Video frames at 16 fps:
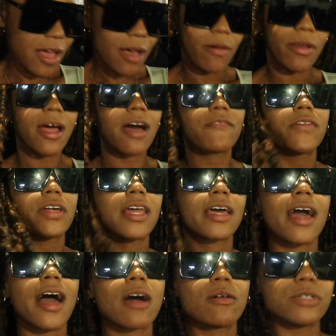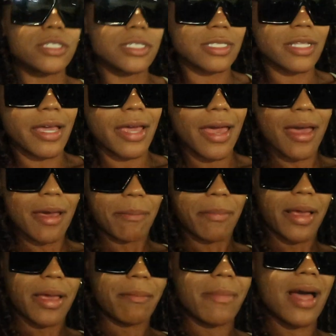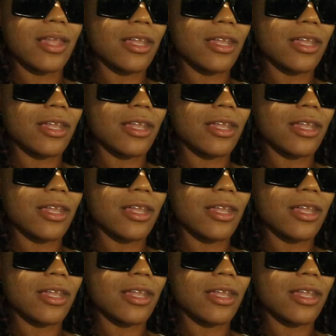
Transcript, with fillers: when i felt like i was just like at like my